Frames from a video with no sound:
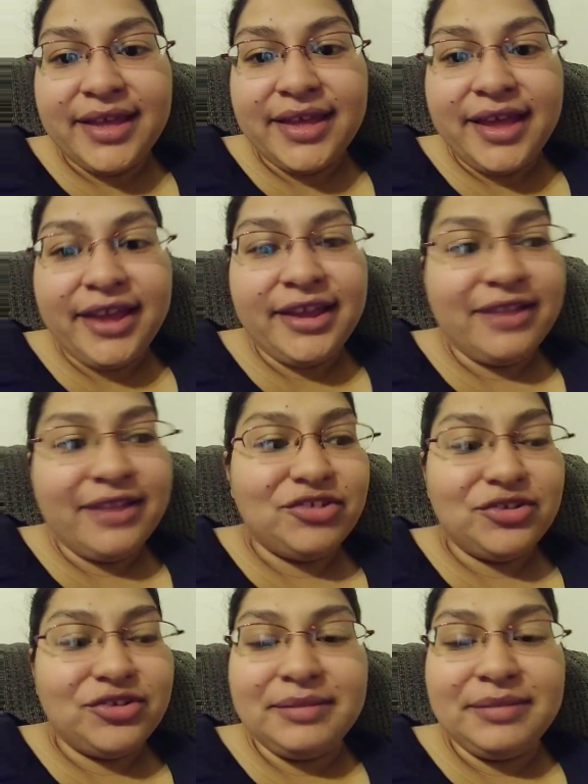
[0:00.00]
I can never
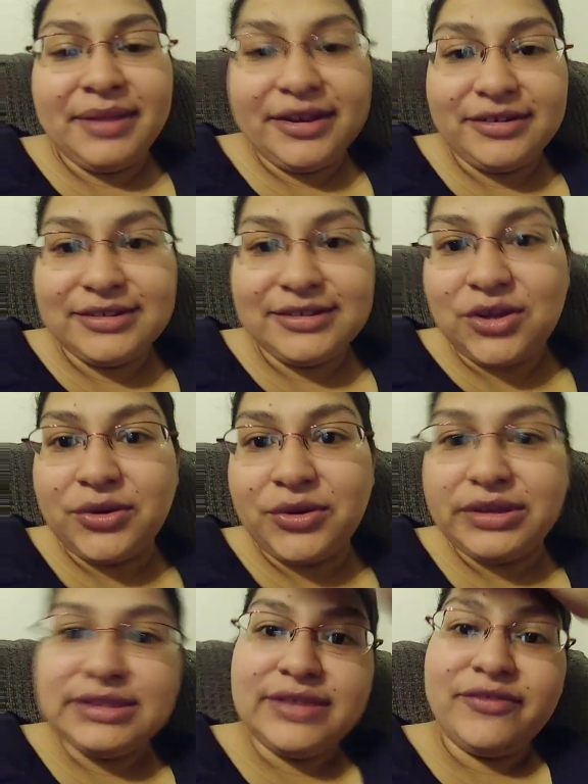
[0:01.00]
do it. My hair is
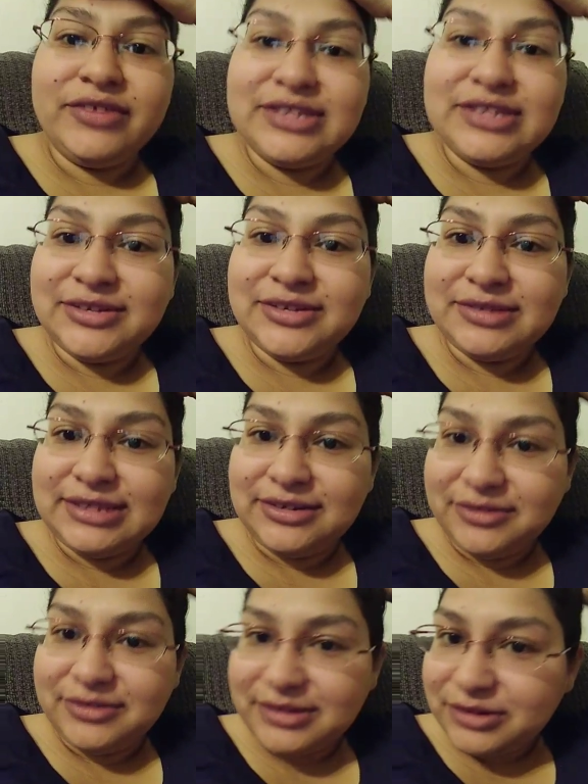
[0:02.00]
always, ever since I was little,
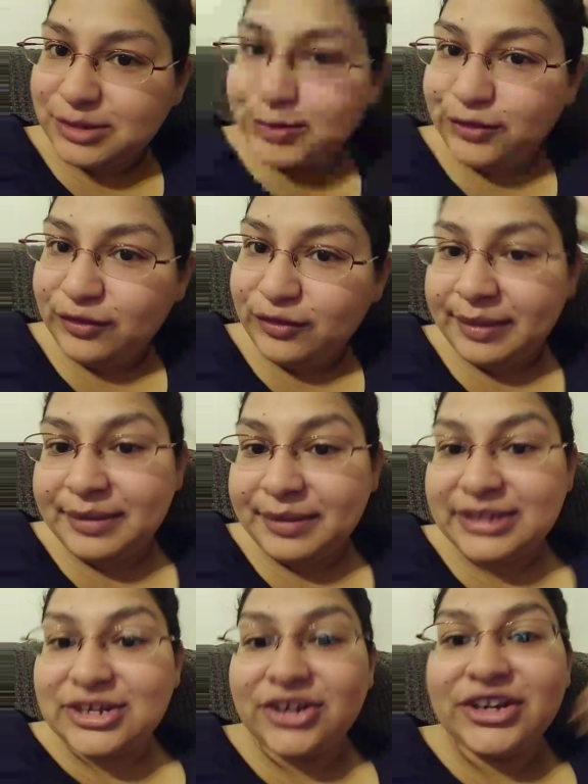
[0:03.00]
it was always poofy, but my
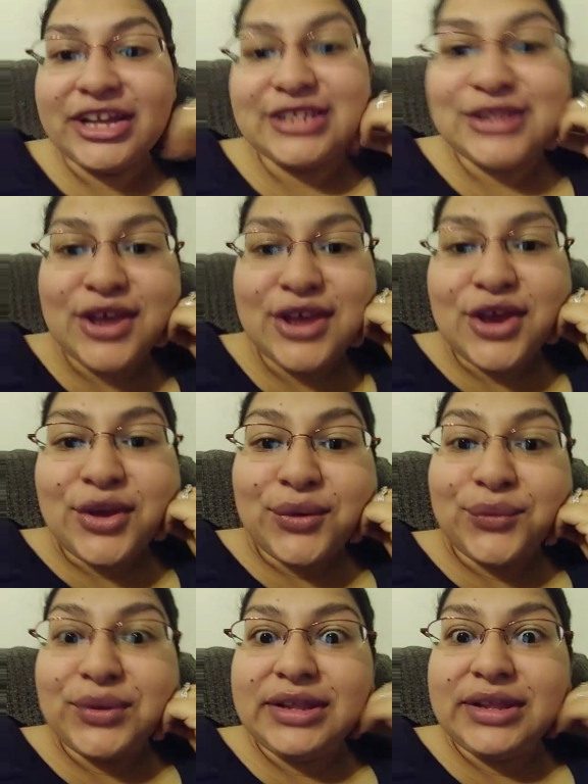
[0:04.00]
daughter has
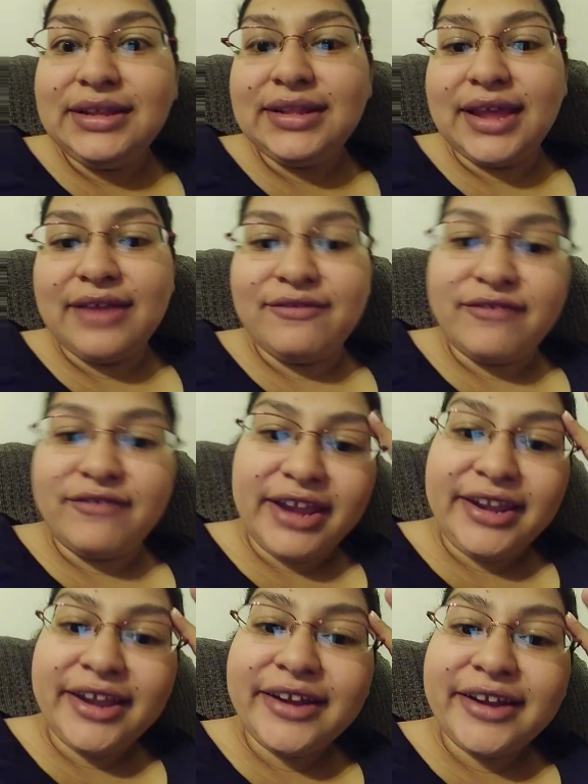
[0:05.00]
really, like,
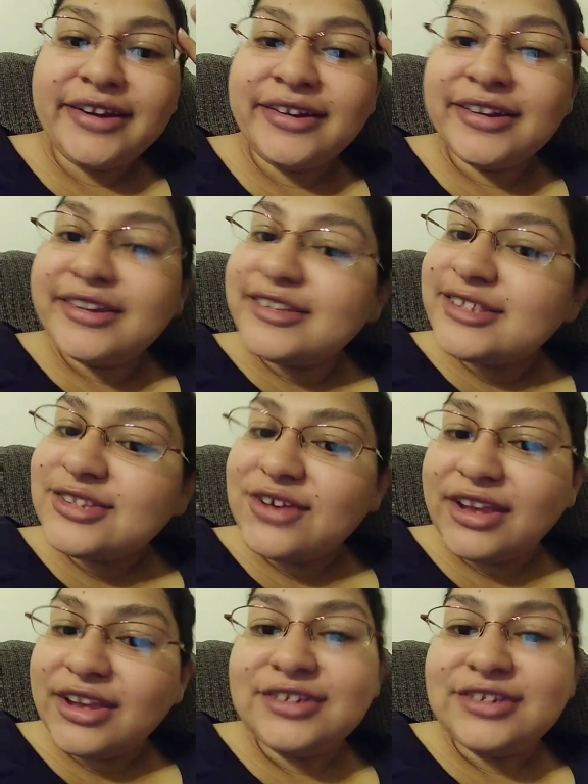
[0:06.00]
fine hair, so
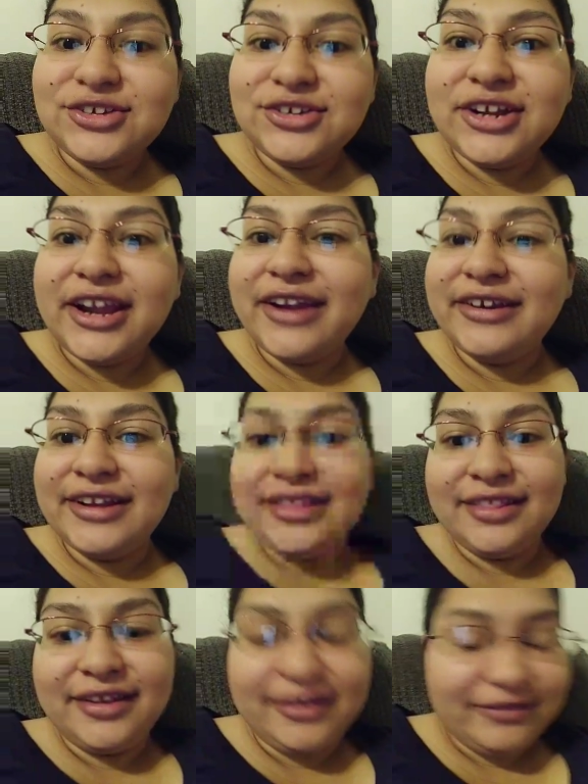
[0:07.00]
I can do her hair, and I
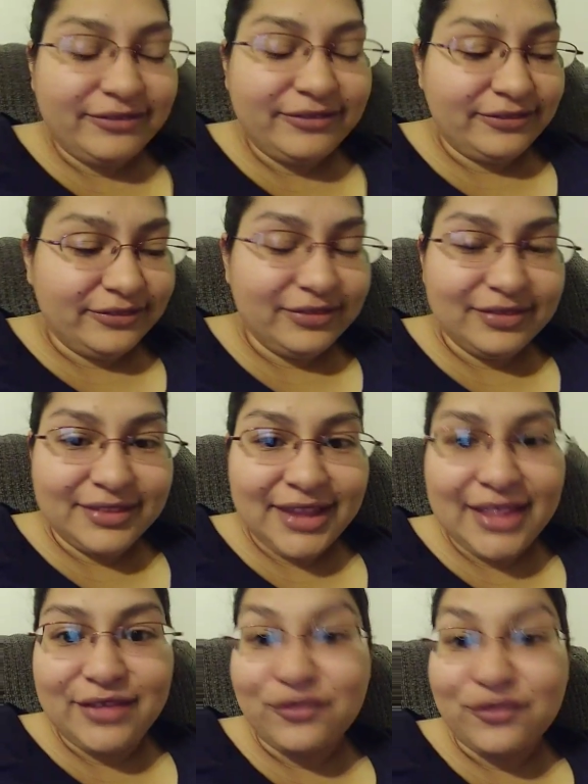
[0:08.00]

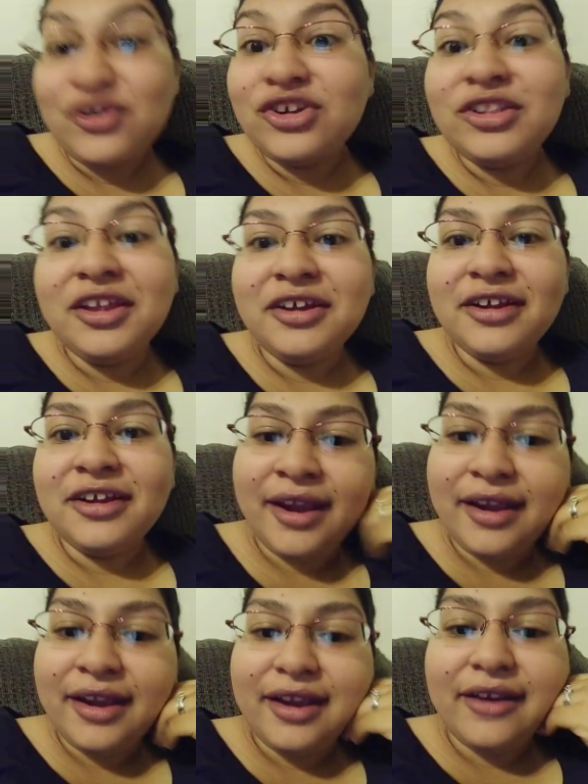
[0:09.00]
love curling her
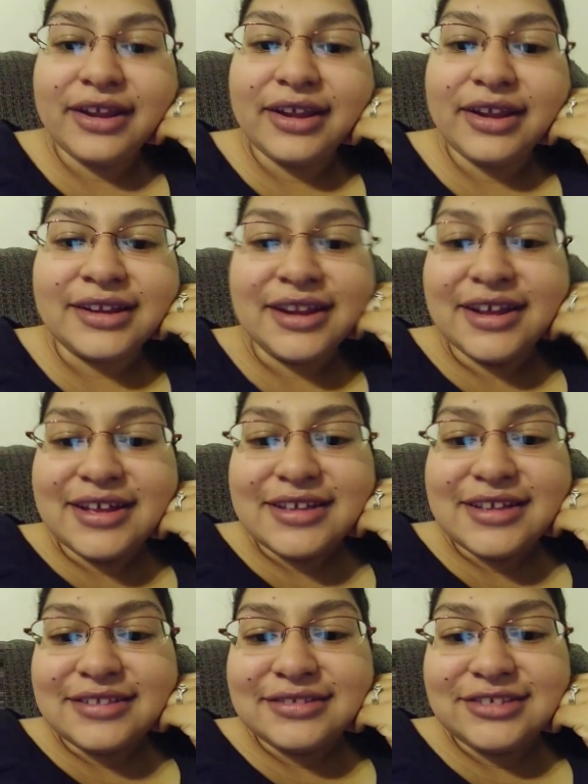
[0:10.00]
hair, and
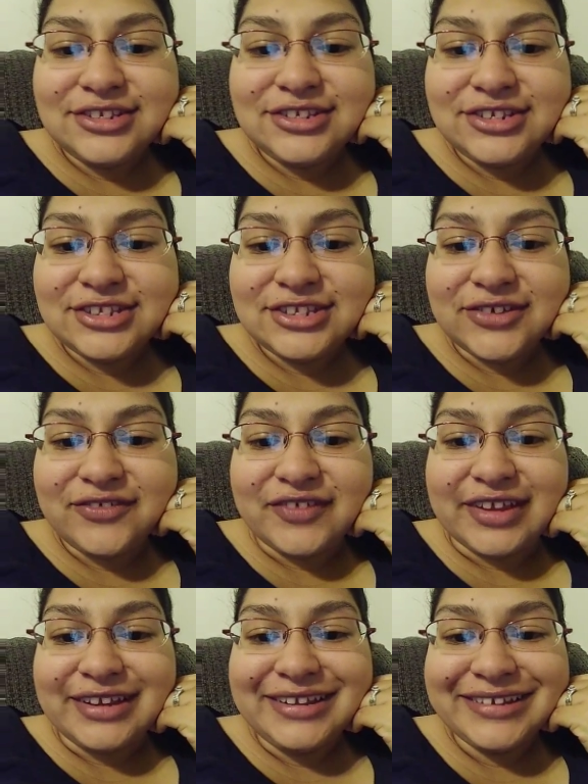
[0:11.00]
she's just so
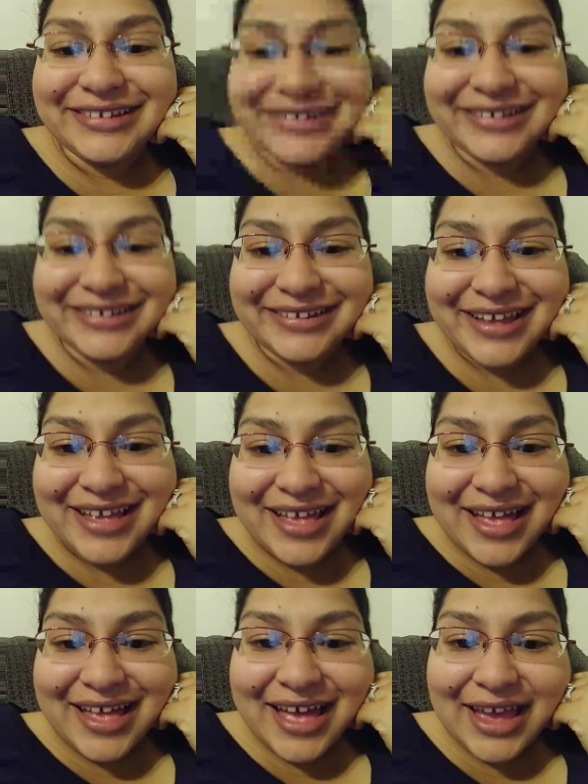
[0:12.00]
fun.
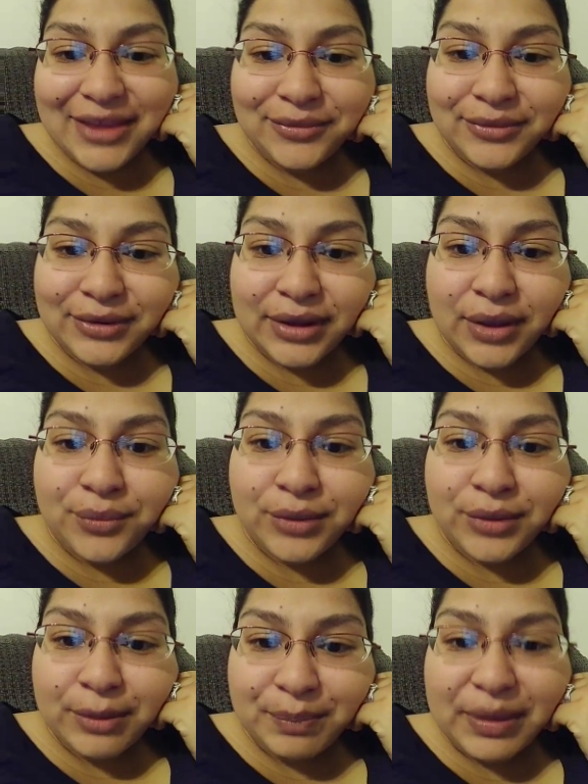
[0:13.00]
Hi,
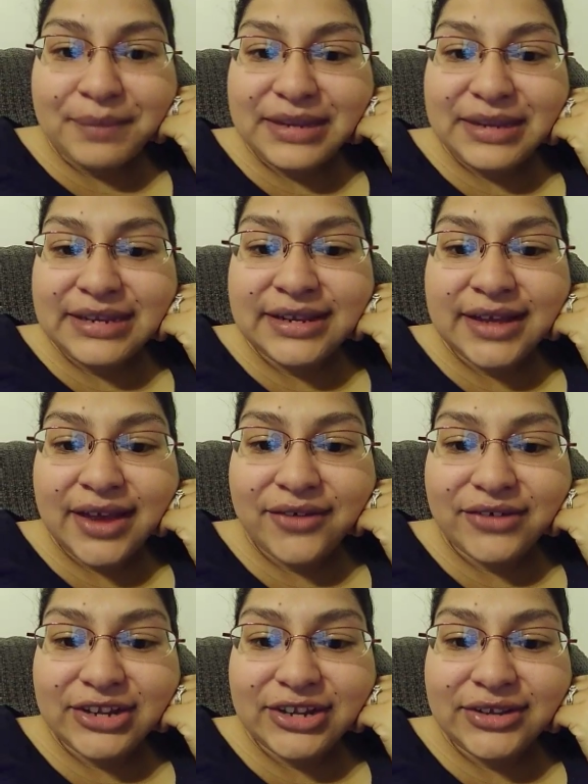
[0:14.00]
Rup Media. How
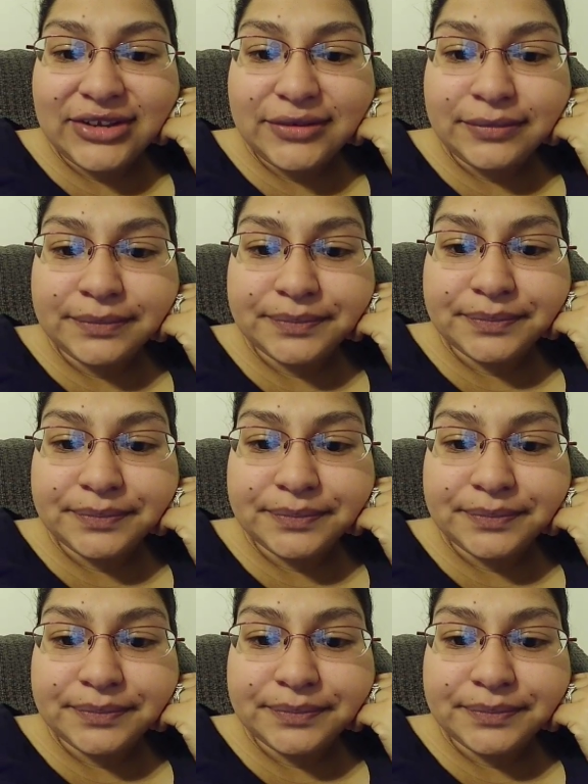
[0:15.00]
are you?